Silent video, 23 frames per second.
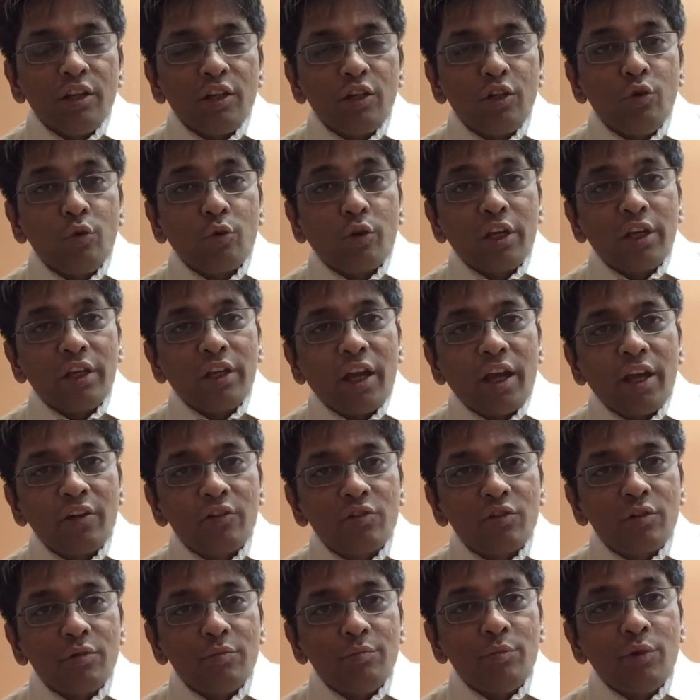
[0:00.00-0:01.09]
looking
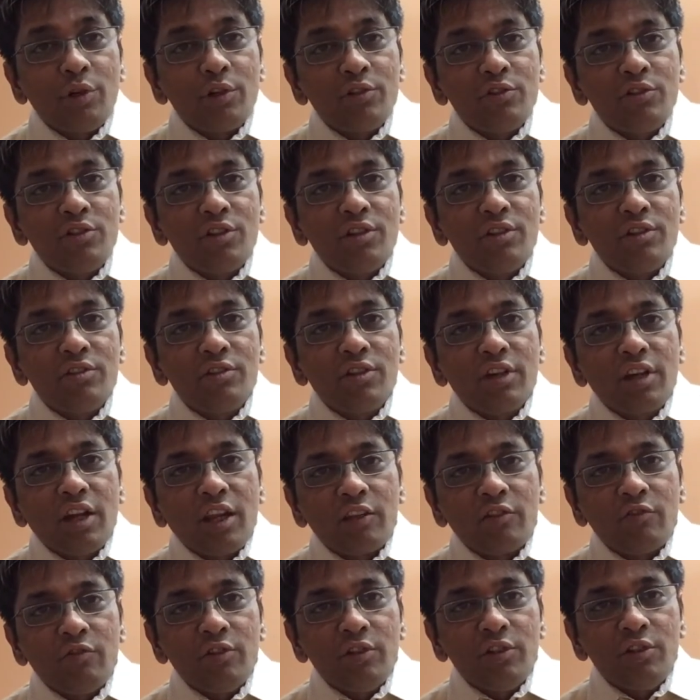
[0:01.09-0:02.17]
at mergers and
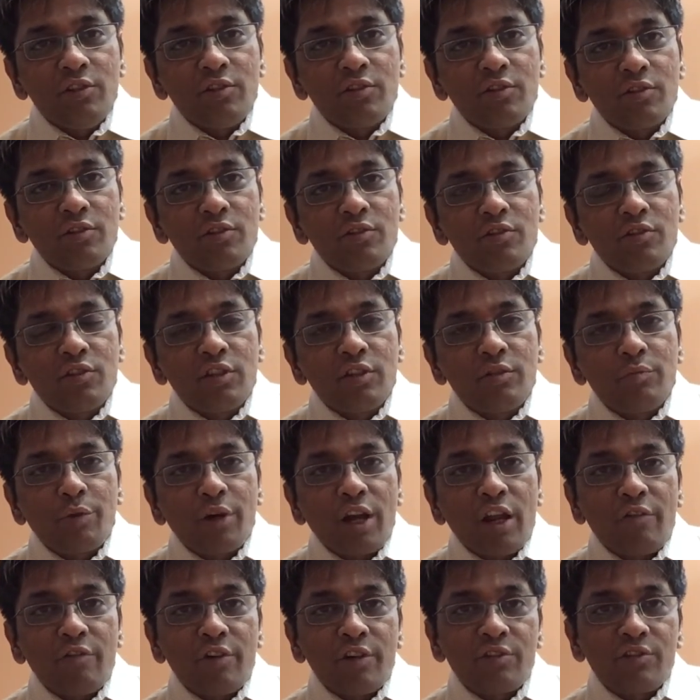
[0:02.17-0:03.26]
acquisitions in
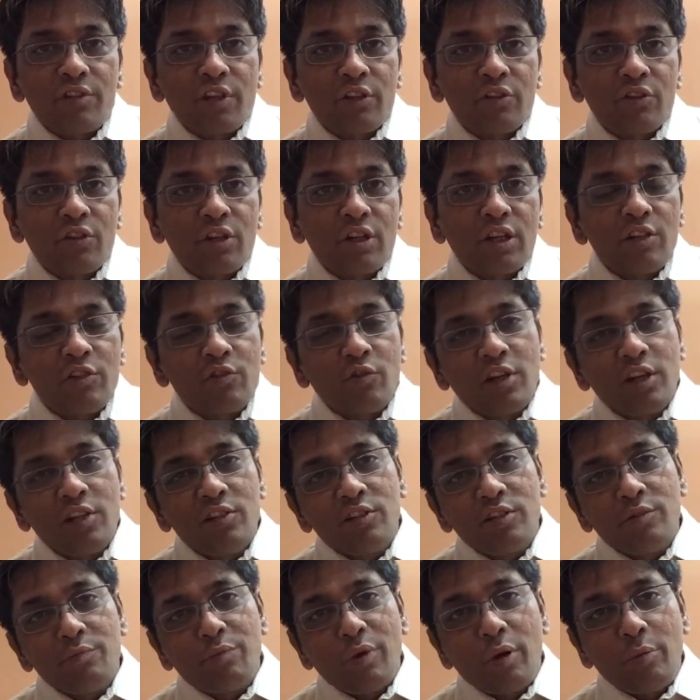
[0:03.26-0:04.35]
private sector as well as
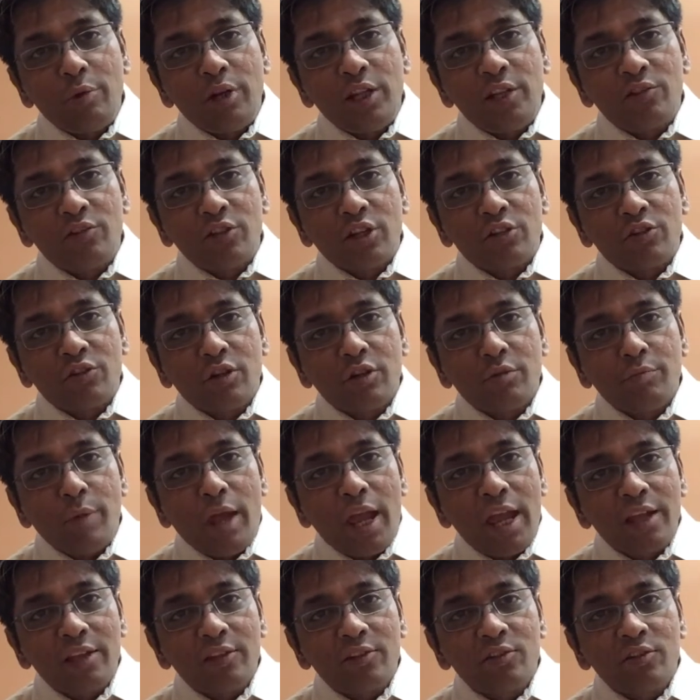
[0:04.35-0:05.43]
in public sector
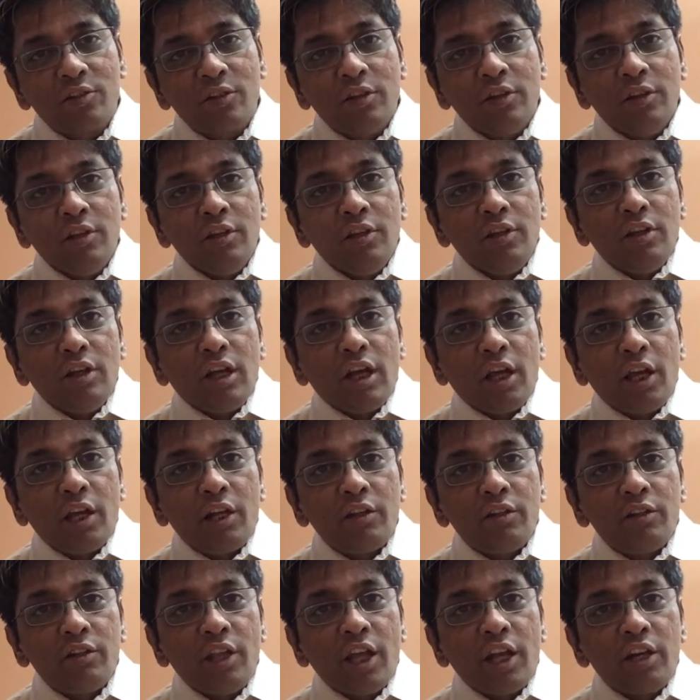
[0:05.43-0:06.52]
banks,
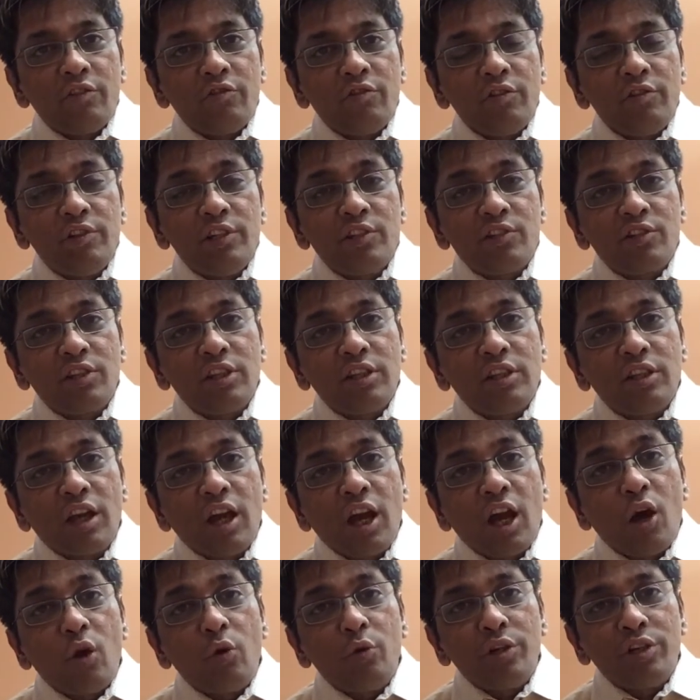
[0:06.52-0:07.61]
and that we will see
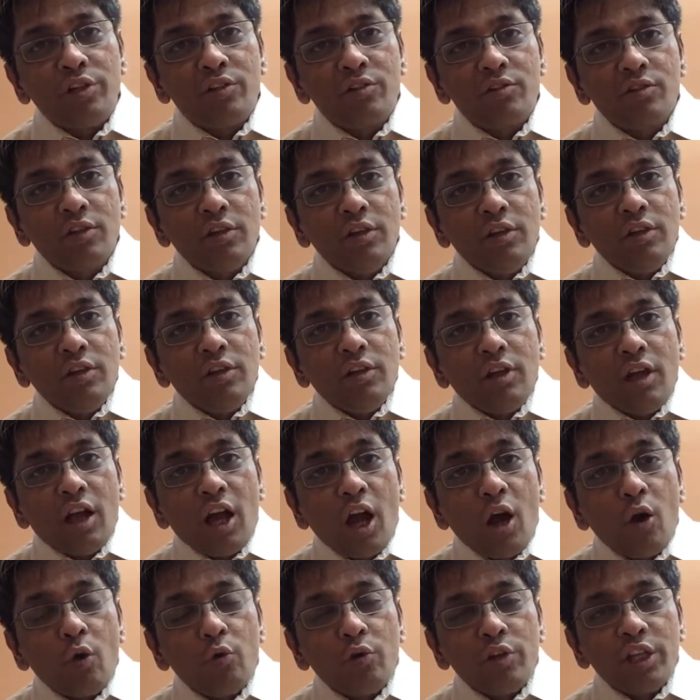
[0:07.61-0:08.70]

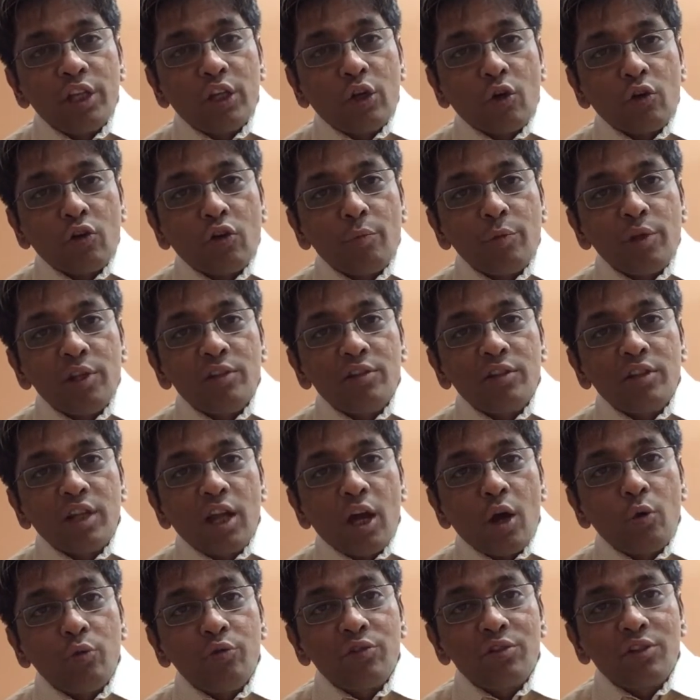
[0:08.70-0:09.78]
how economies and
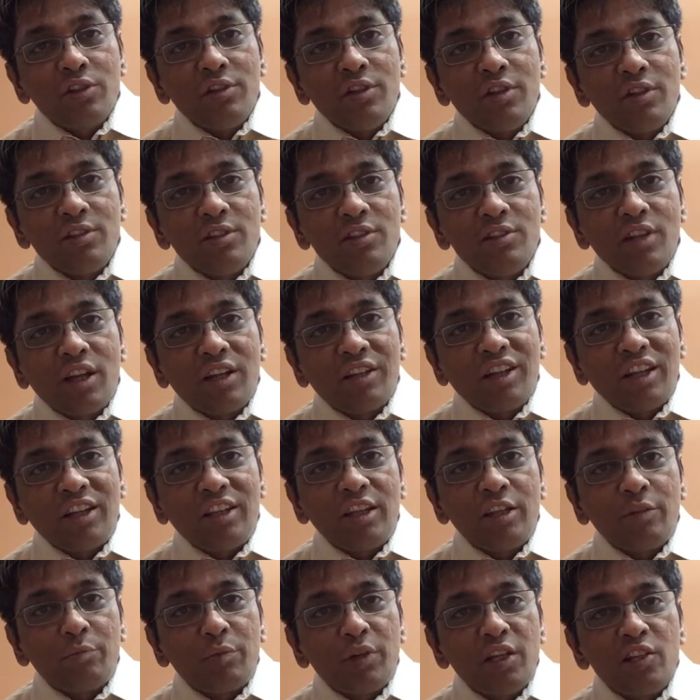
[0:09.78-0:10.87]
how synergies are
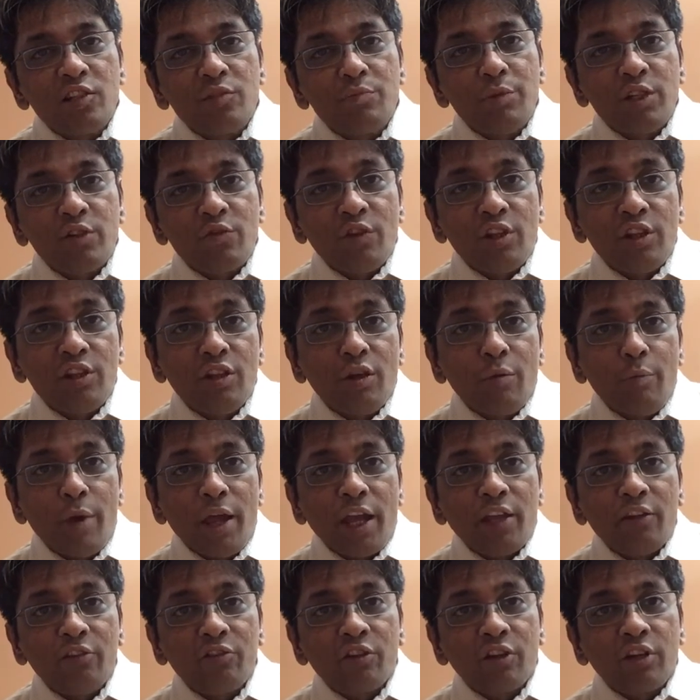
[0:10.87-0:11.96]
taking place between the
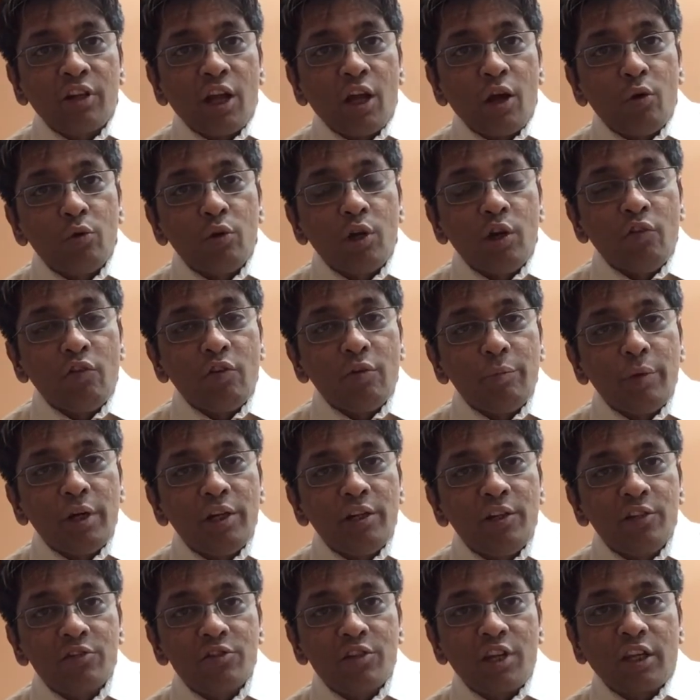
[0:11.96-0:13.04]
banks, and how government
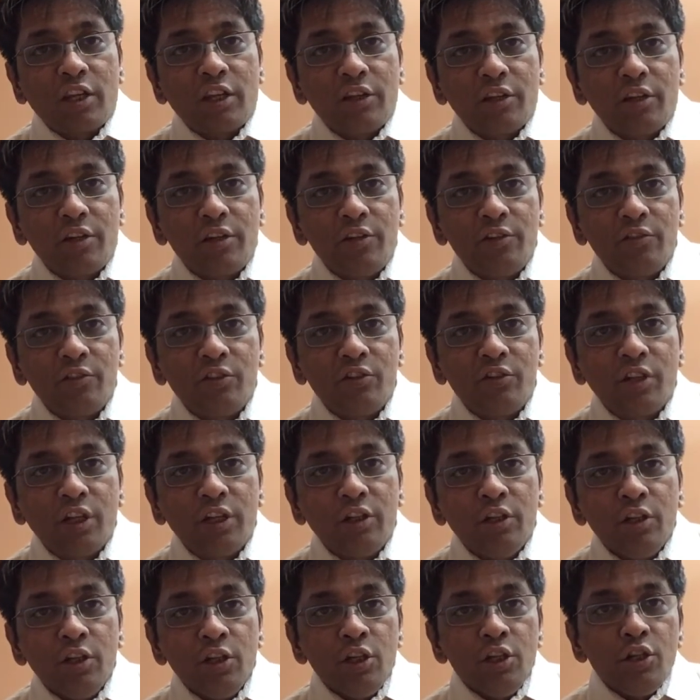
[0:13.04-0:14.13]
is taking a
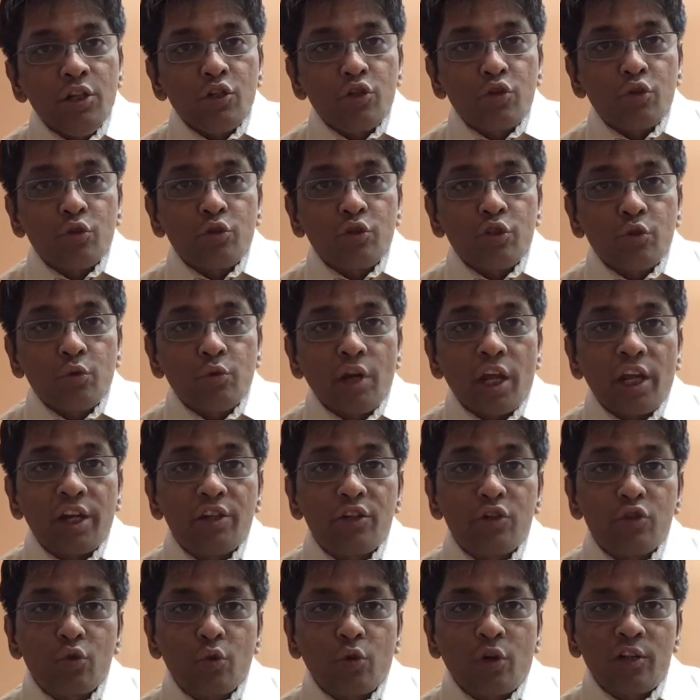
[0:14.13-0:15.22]
decision to
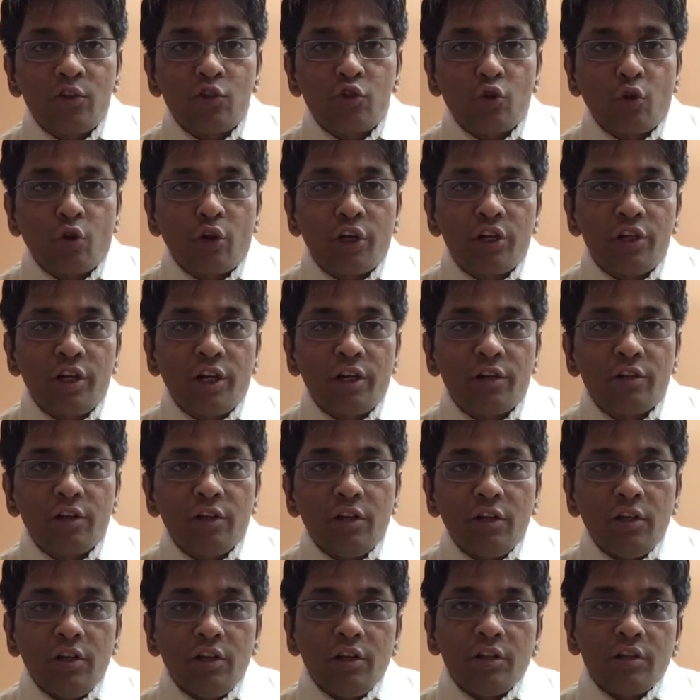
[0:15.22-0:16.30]
unite, to consolidate
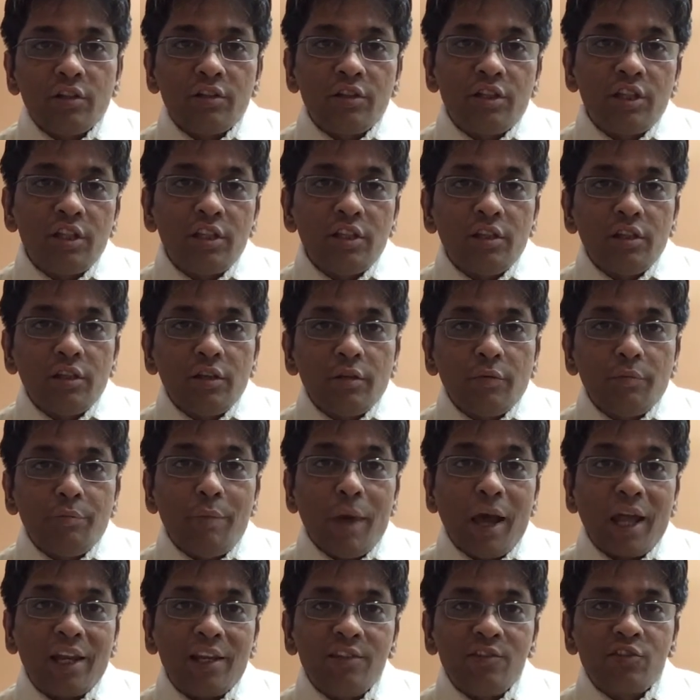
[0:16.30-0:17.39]
the
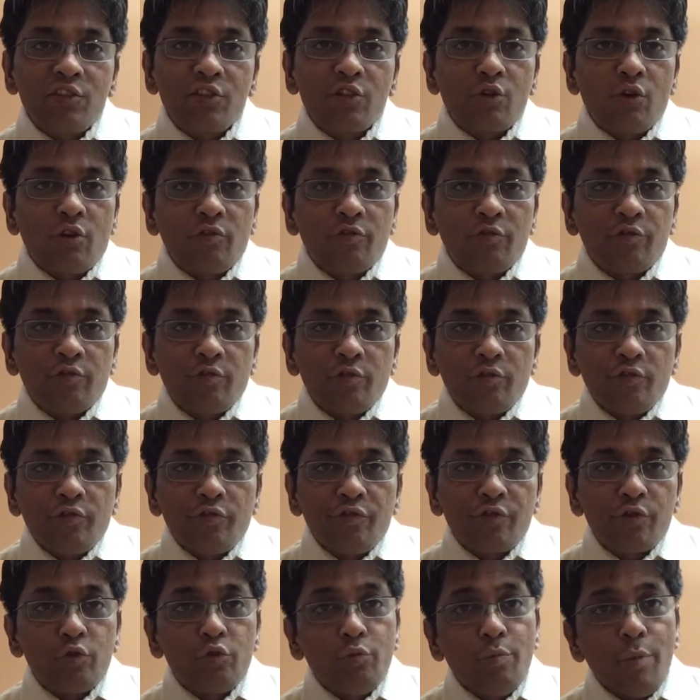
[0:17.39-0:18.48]
balance sheet of
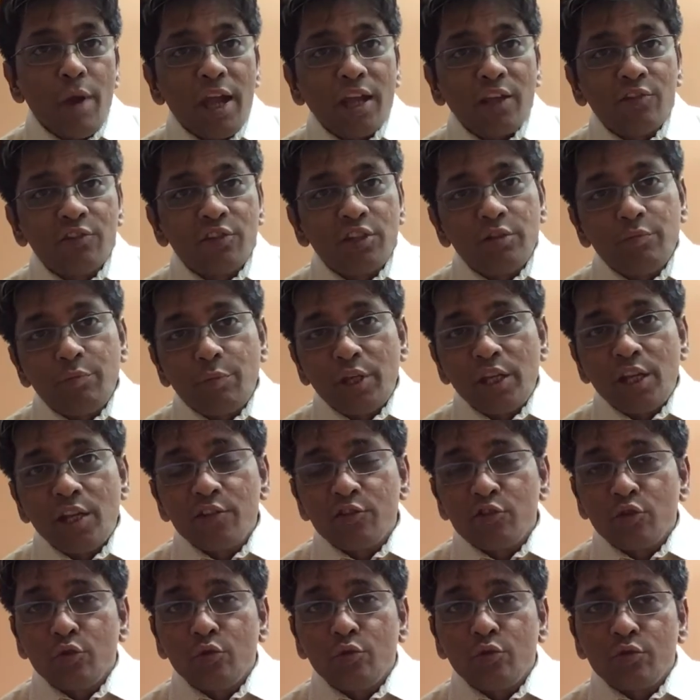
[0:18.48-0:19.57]
few banks in
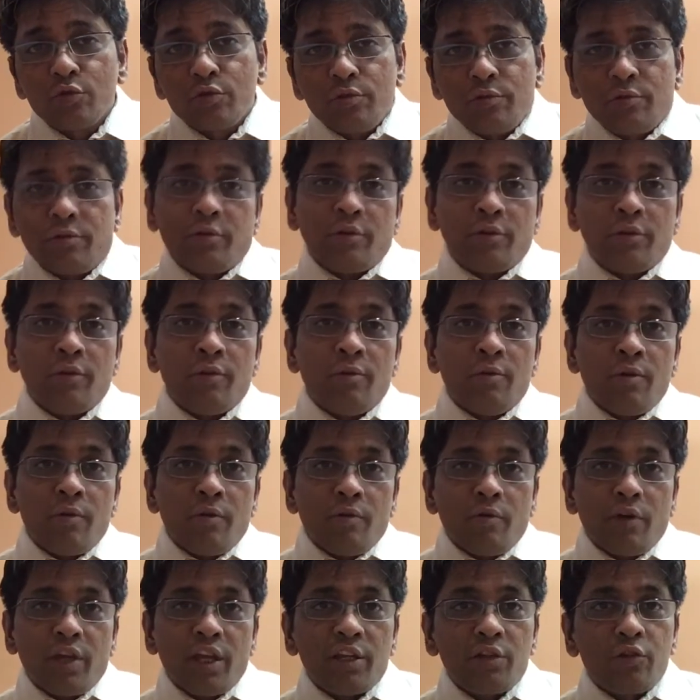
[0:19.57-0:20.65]
PSUs
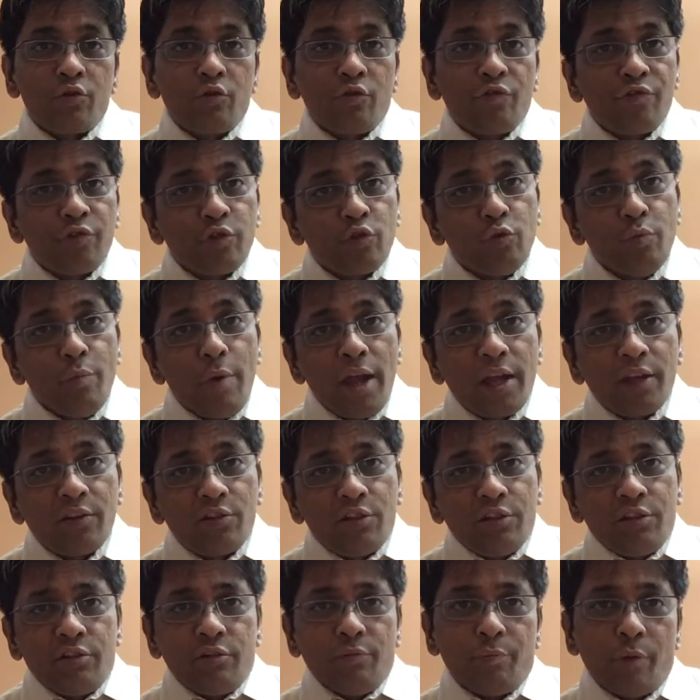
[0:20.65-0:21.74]
and to few banks
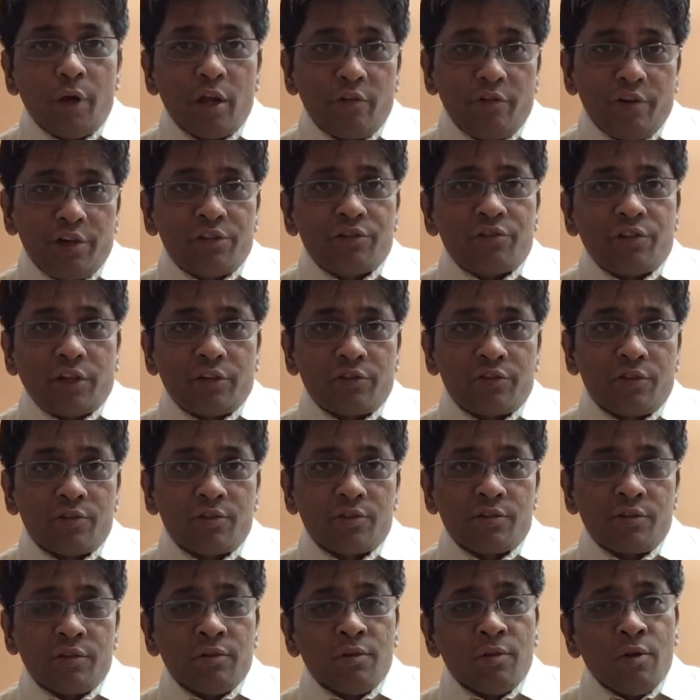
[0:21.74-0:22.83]
in private
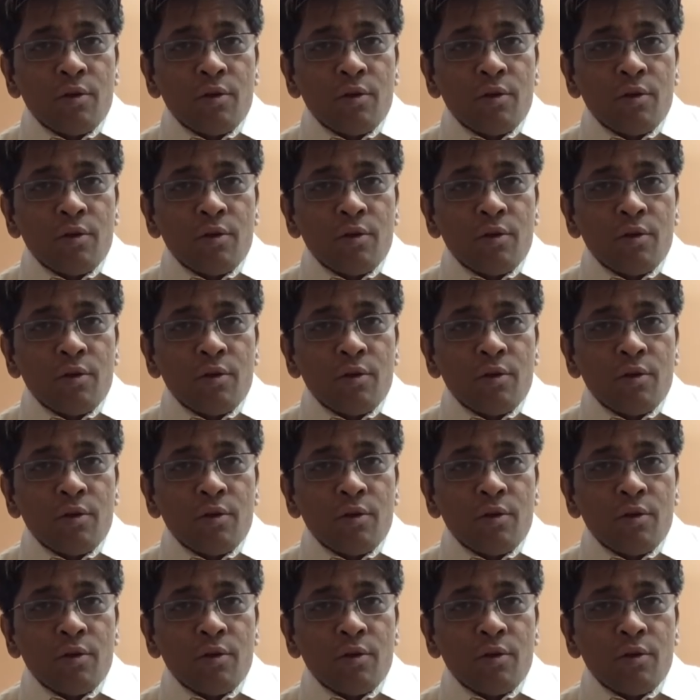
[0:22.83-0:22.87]
sectors.